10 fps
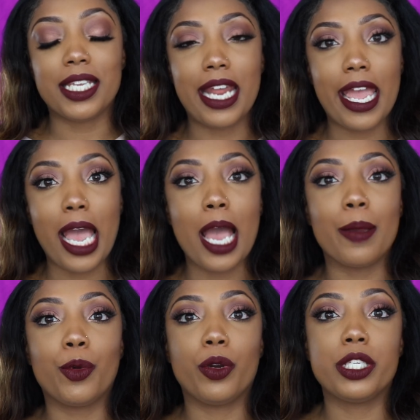Today
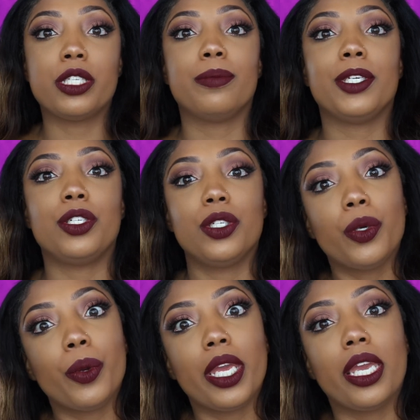I'm going to be
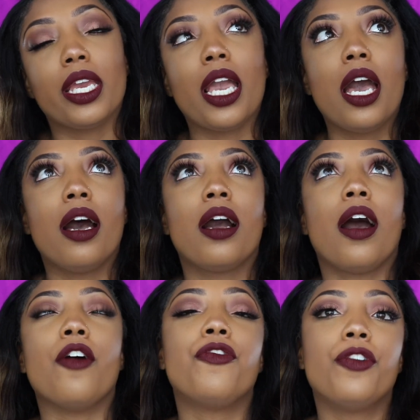doing
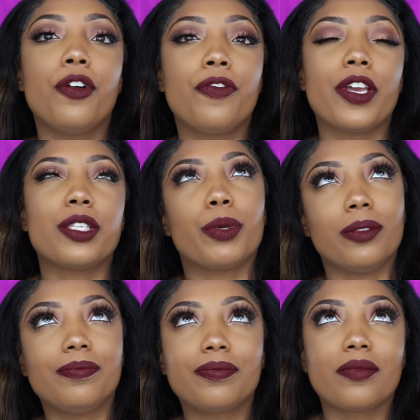a full face,
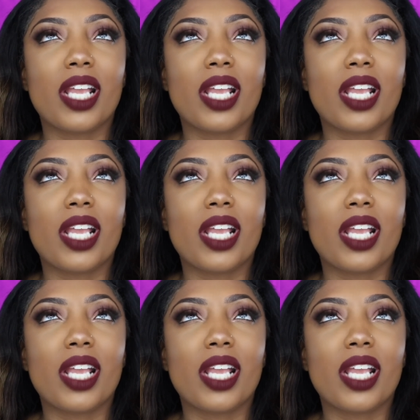well,